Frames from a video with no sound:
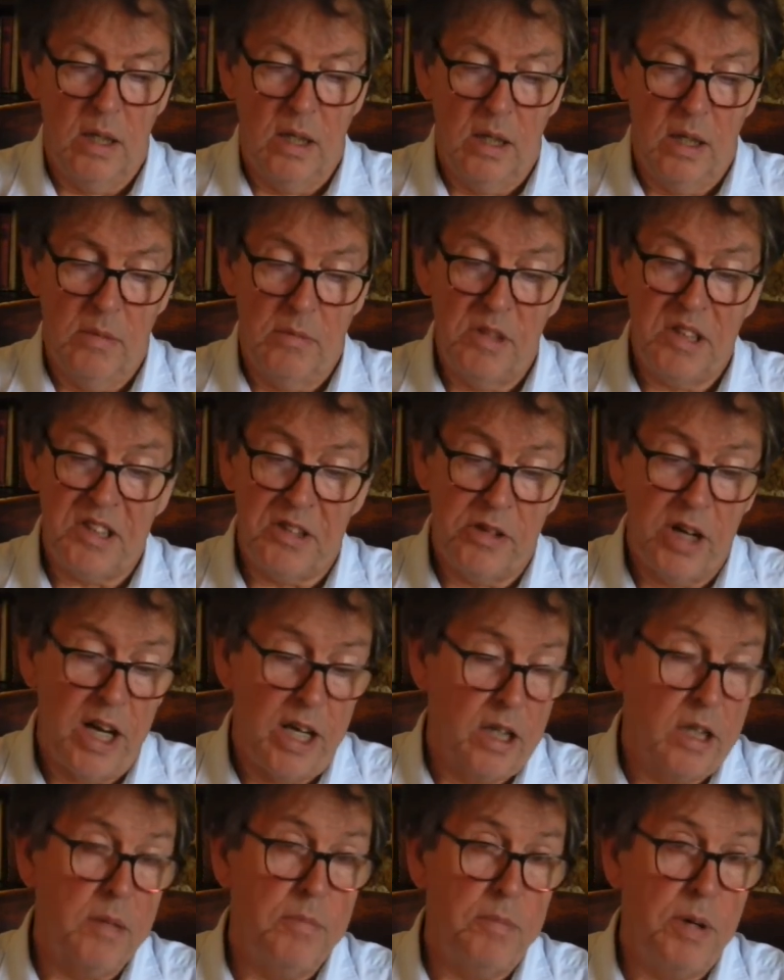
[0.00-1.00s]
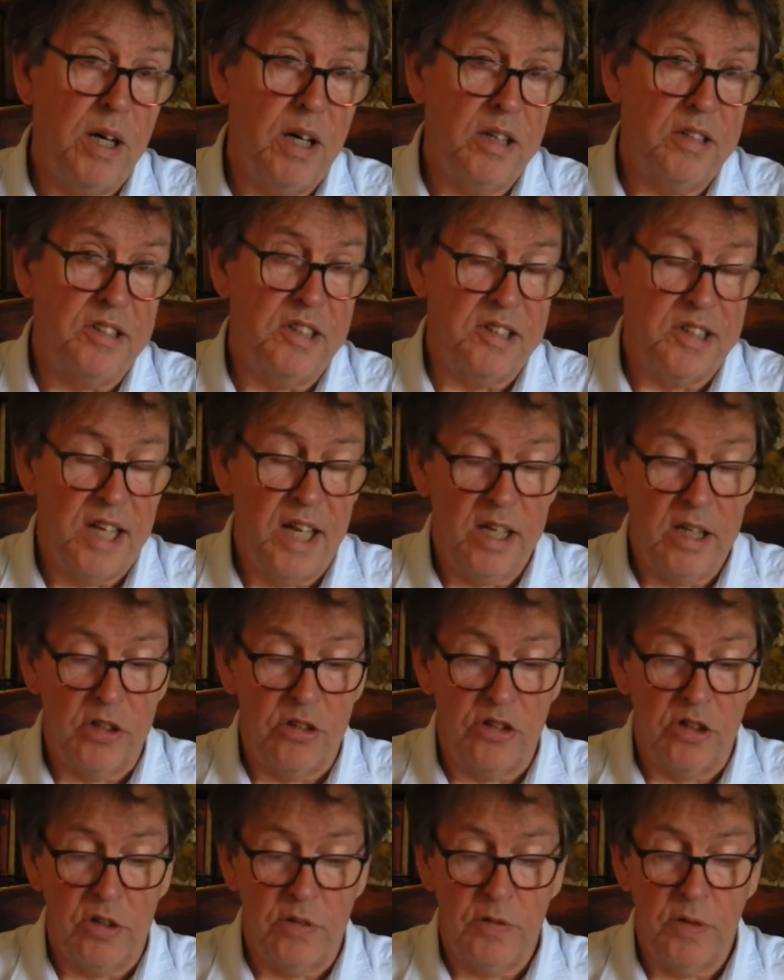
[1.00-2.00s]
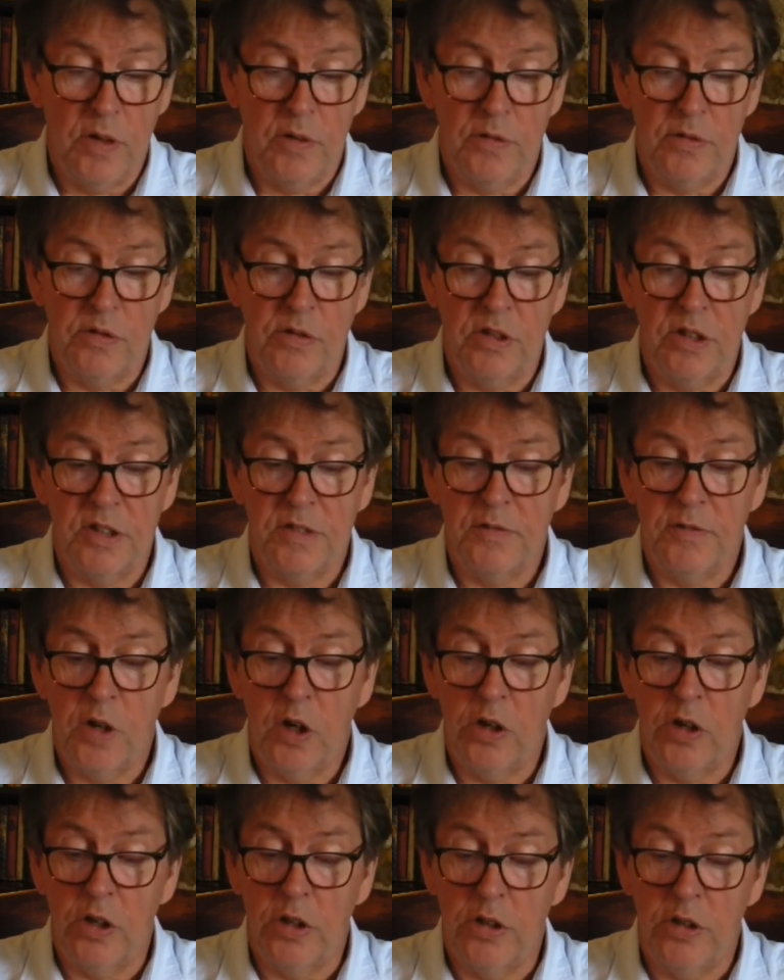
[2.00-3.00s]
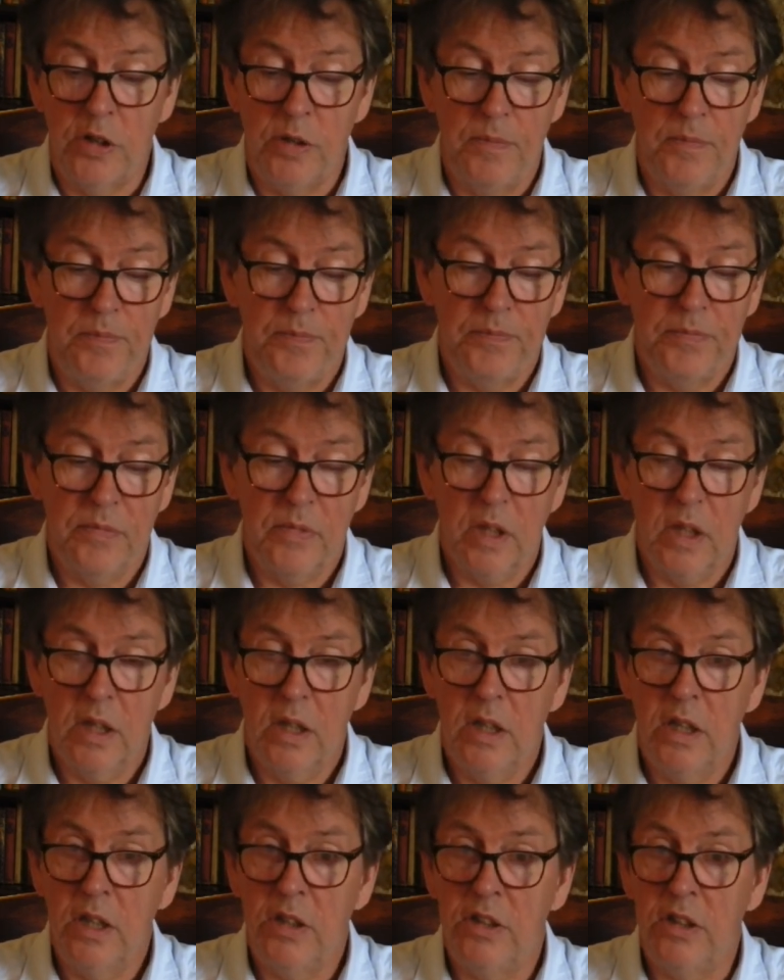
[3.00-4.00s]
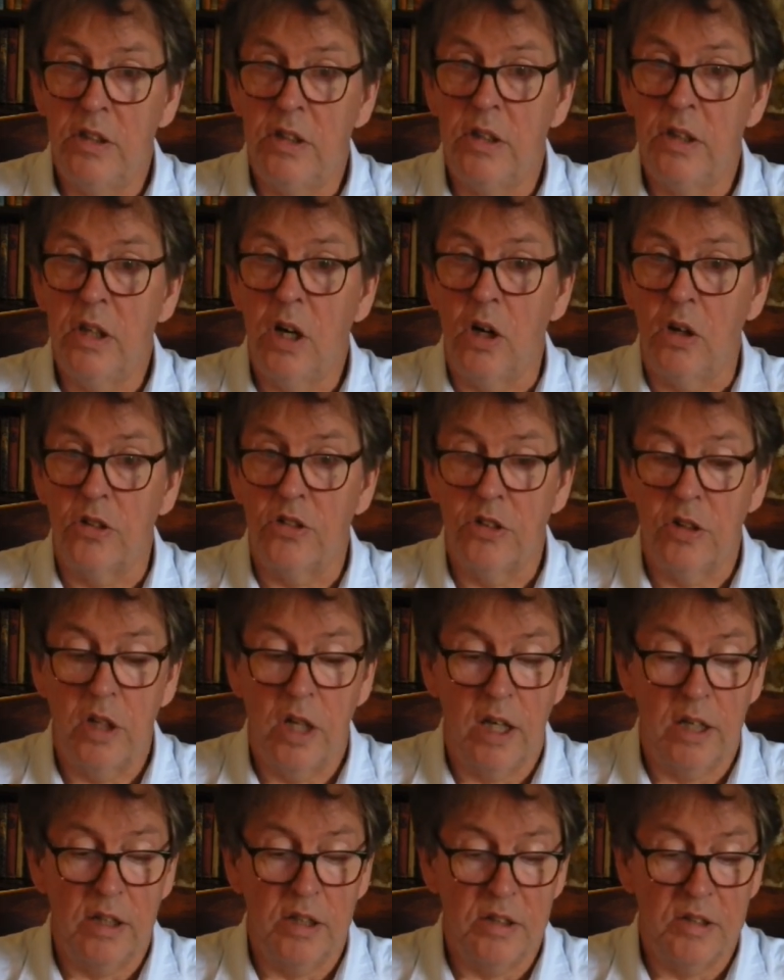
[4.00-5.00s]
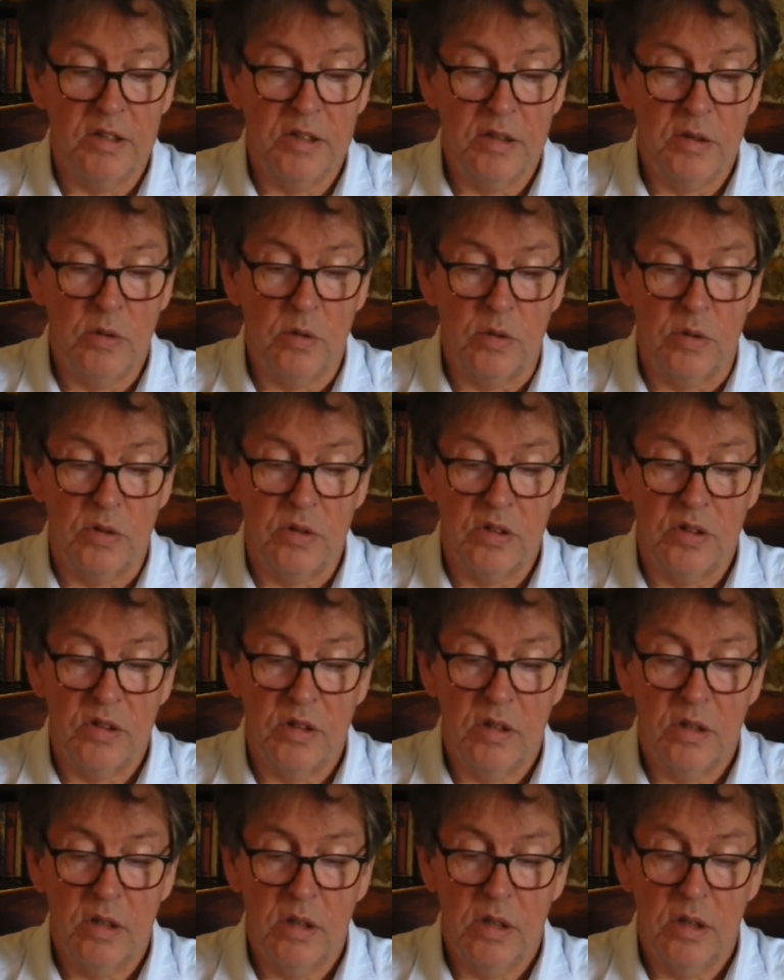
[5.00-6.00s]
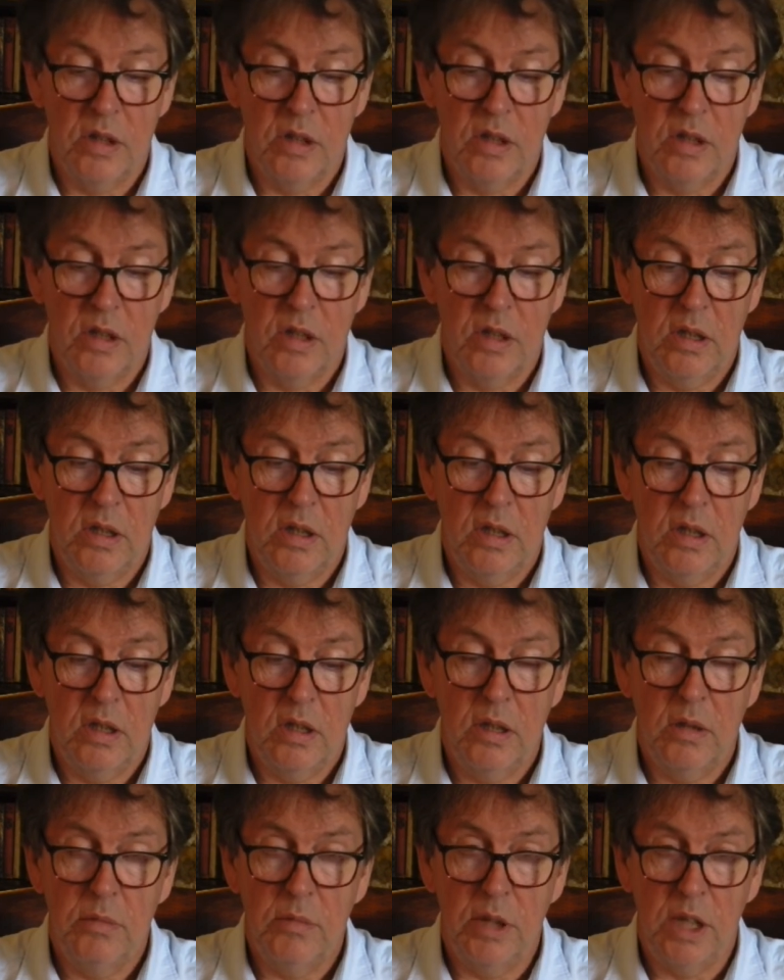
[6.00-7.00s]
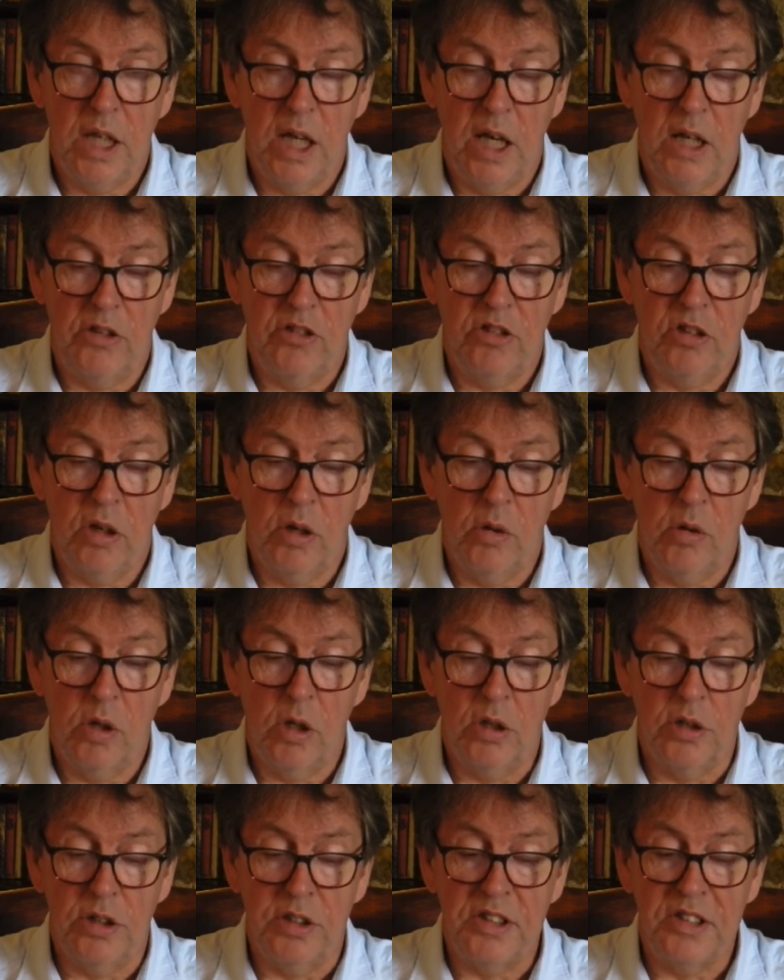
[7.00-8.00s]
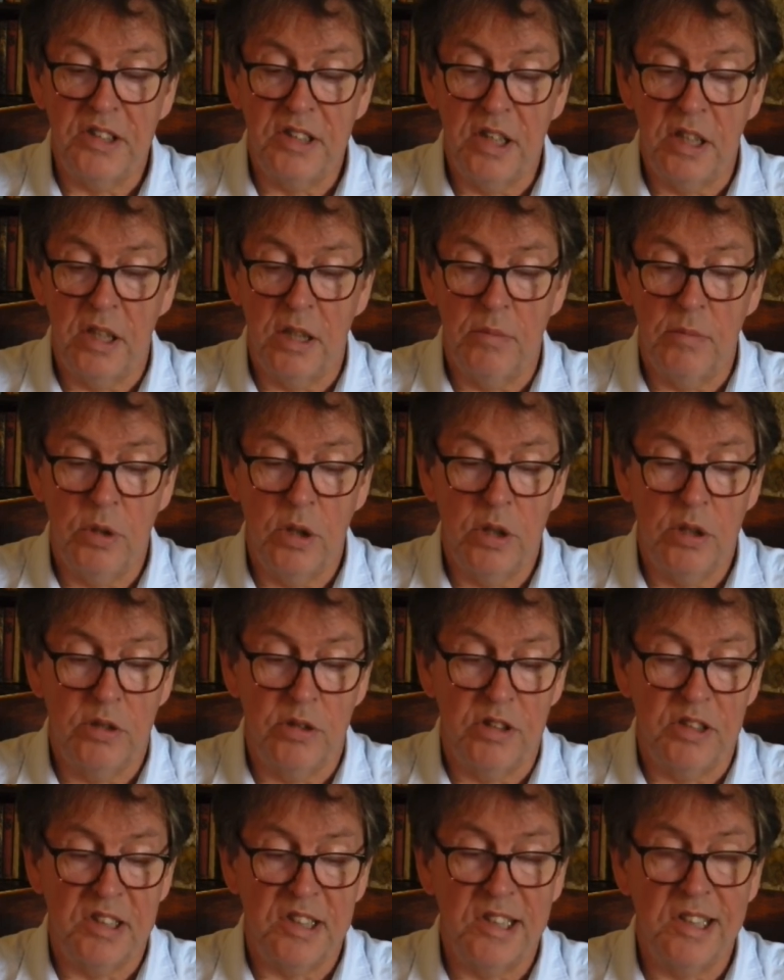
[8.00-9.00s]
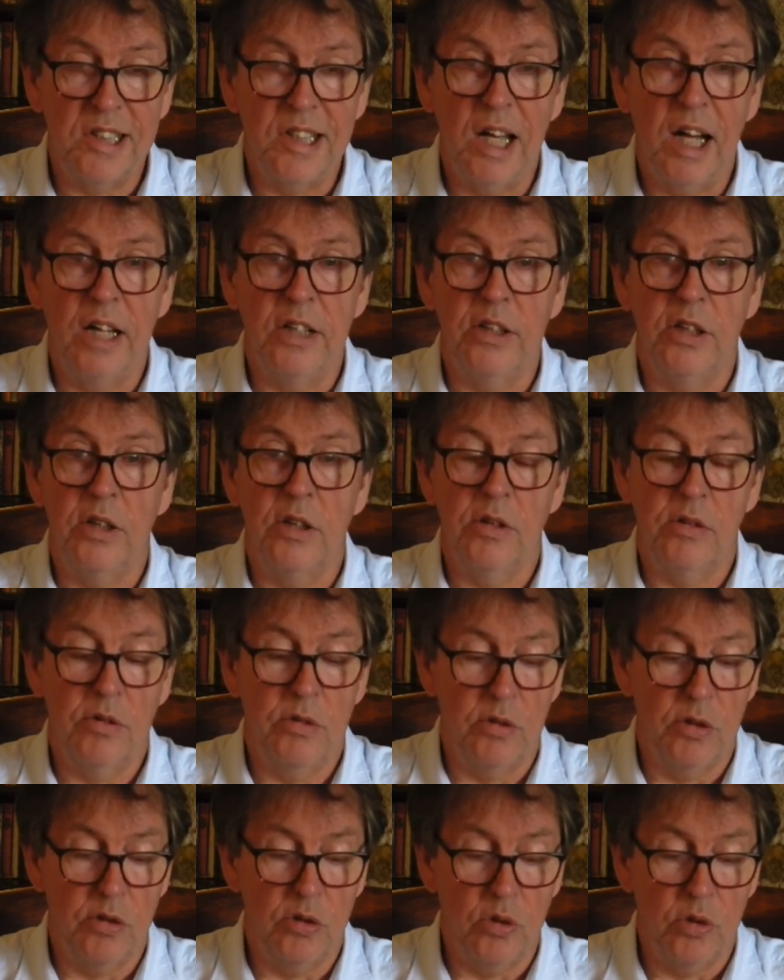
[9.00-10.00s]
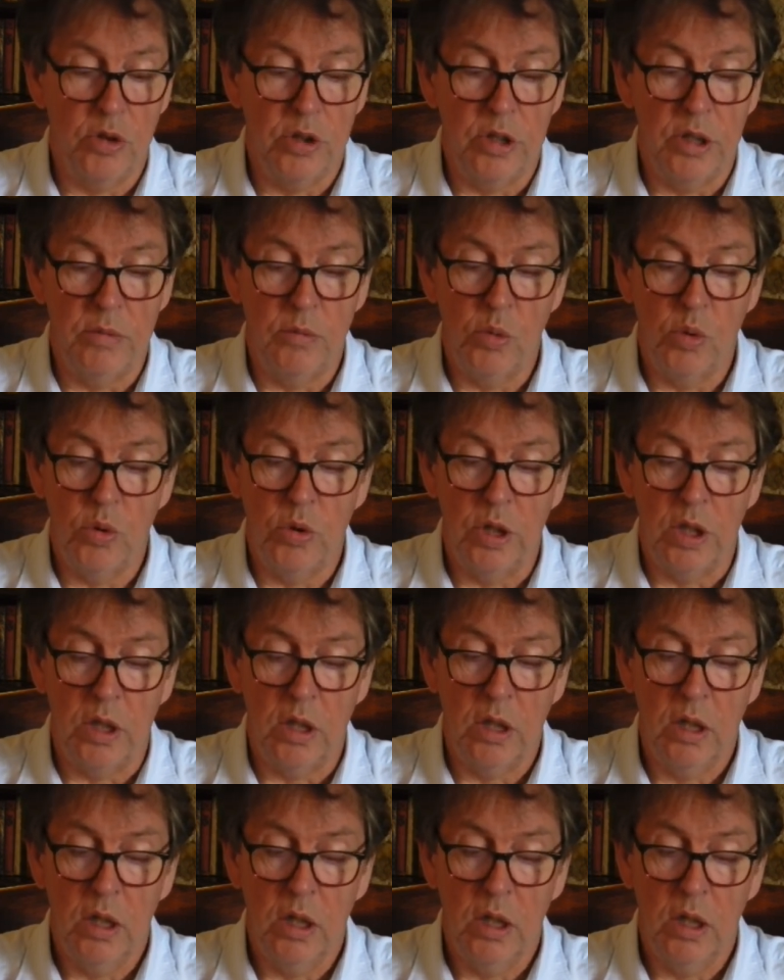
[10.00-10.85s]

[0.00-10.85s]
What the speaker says: Mr. Egg passed his handkerchief over his forehead. He did not like his thoughts. But he had to go on and see the murderer sliding through the door in the morning,